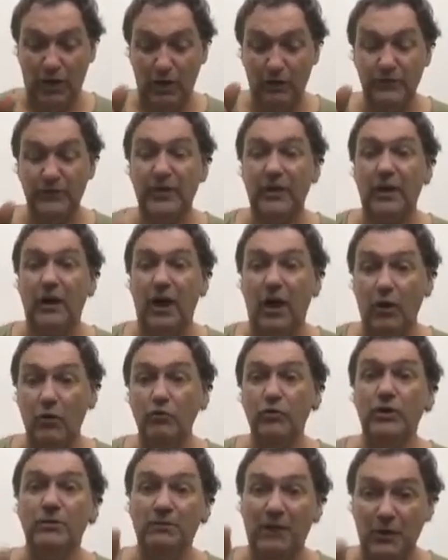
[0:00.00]
over your
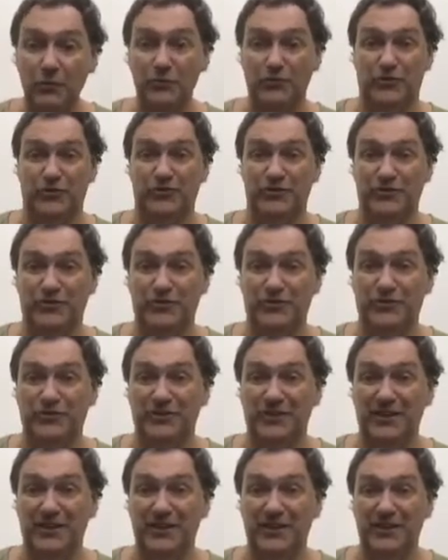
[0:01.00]
own emotions.